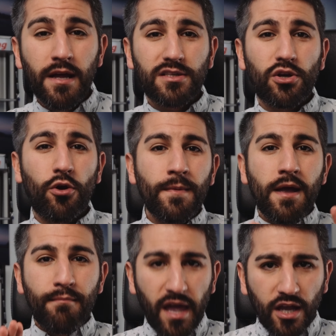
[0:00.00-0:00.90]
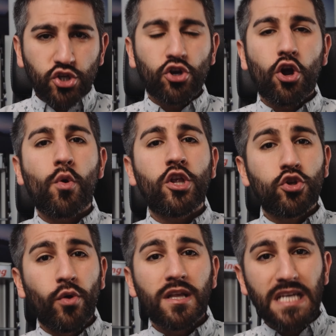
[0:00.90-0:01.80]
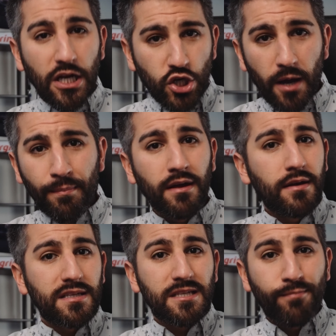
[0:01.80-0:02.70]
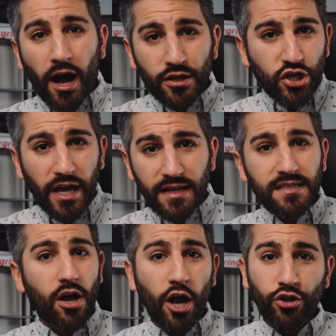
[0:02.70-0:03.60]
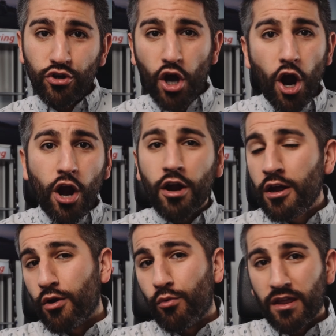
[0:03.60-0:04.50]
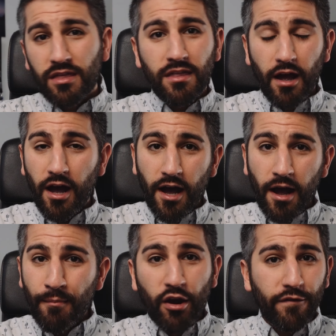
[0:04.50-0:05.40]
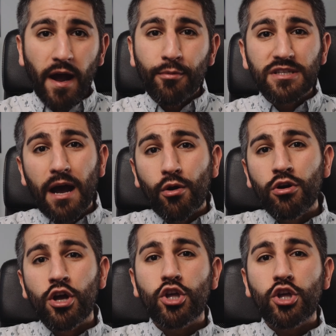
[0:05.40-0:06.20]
So make sure when you're doing touch-up spot checks on your car with a microfiber towel,